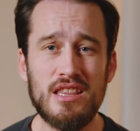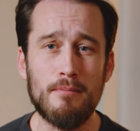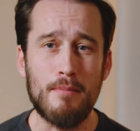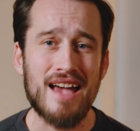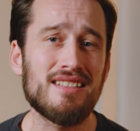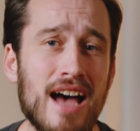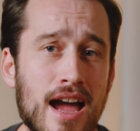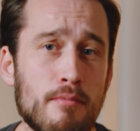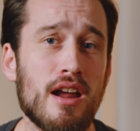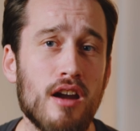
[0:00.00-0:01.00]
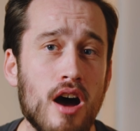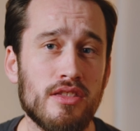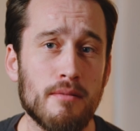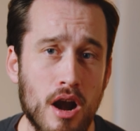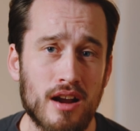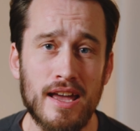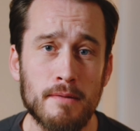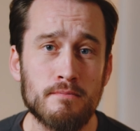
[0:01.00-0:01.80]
the best hybrid on the market.